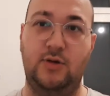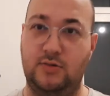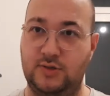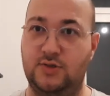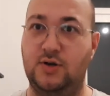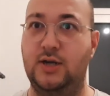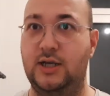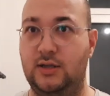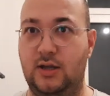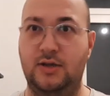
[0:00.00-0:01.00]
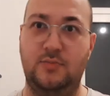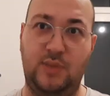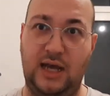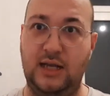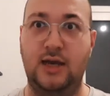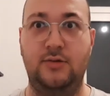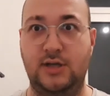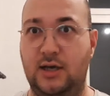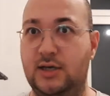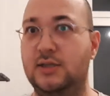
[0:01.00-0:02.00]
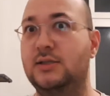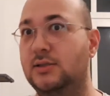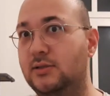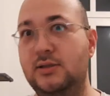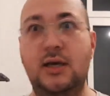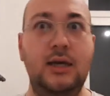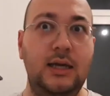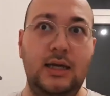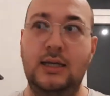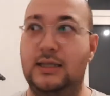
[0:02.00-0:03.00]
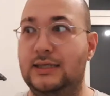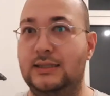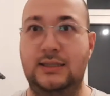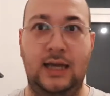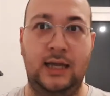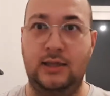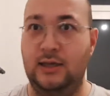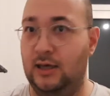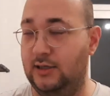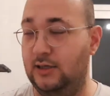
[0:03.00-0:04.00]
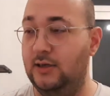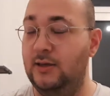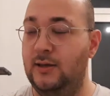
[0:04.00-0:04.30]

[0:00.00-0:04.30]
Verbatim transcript: when I was trying like paleo diets and this and that and the other